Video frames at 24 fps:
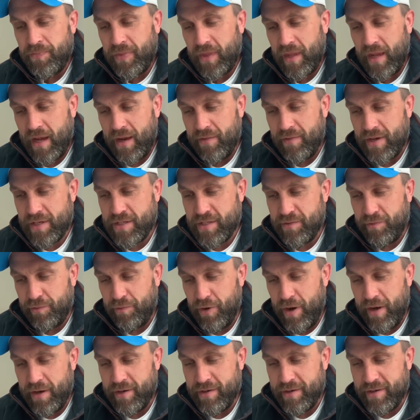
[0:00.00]
I've asked a
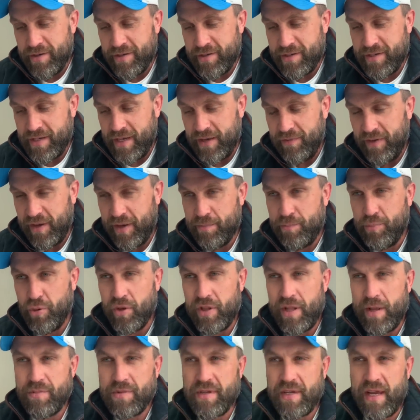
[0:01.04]
friend to see if he can put
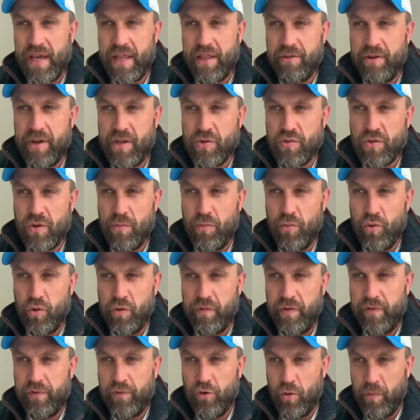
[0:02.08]
them together into a
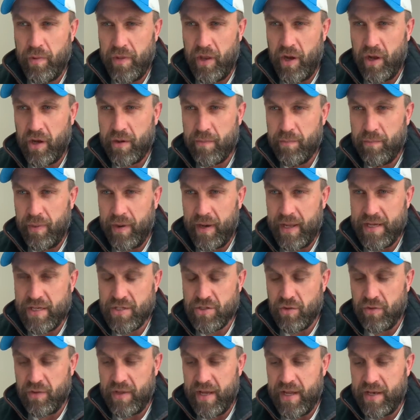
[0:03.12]
movie for me that I can place
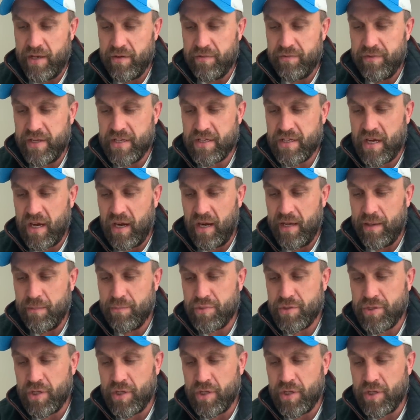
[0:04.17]
on the end of this clip.